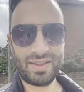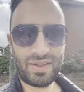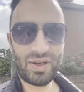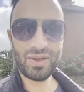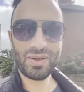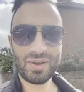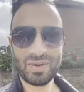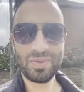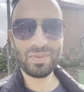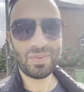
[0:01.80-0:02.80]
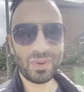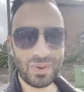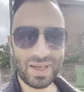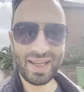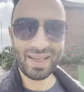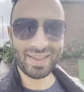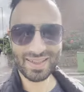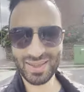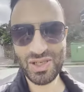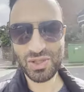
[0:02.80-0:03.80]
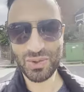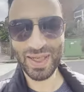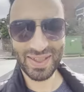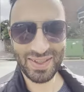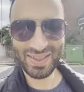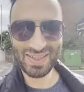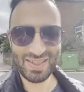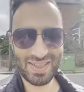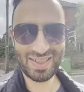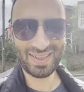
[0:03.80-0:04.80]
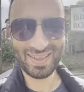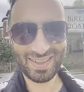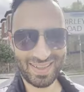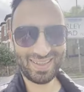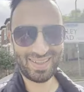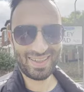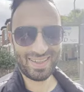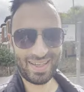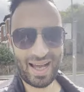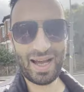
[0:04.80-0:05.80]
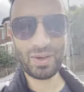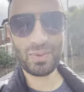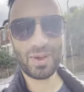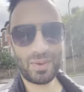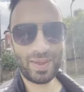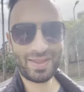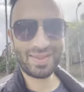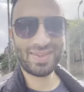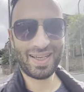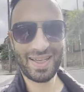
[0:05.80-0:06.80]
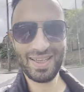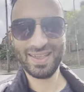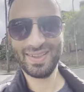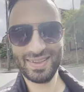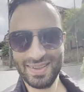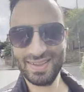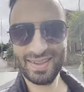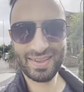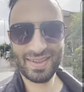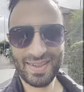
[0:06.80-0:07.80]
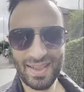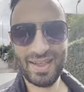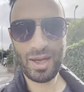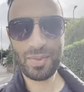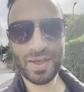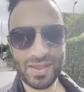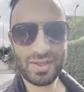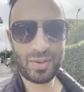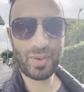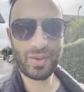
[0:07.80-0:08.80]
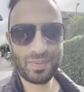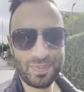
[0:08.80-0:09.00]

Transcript: Good morning, traders. How are we today? Hope you guys are doing well.